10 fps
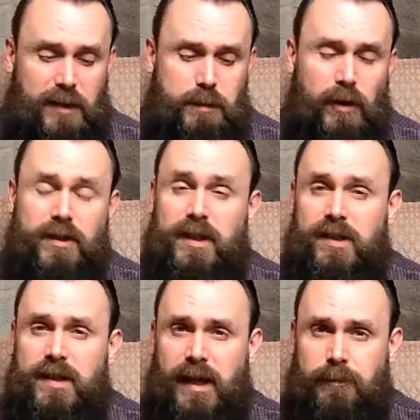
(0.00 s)
yeah, smoking
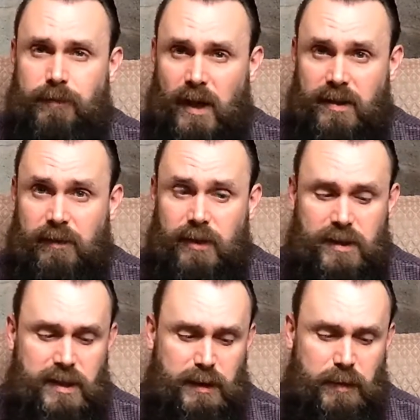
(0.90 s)
this now, I definitely
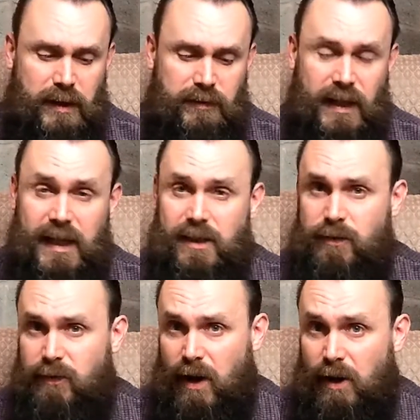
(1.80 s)
see the benefit. It's
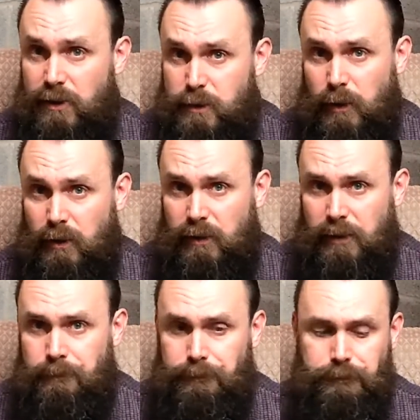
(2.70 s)
far smoother.
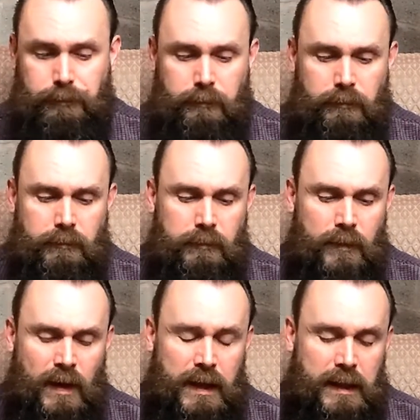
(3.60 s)

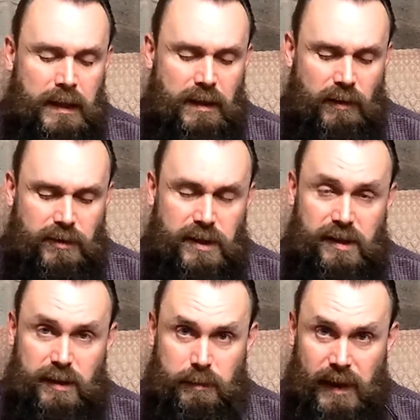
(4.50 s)
Obviously
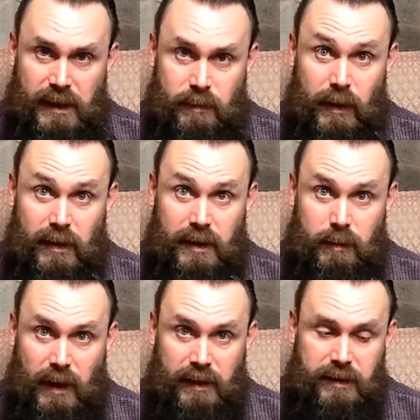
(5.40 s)
this is a mainly burley
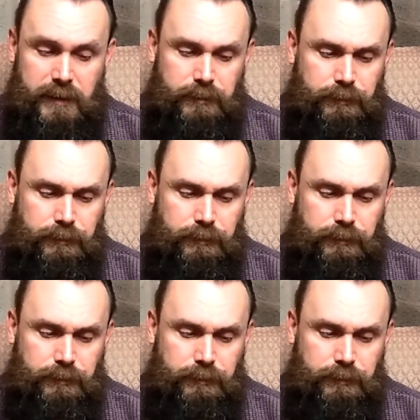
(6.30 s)
blend.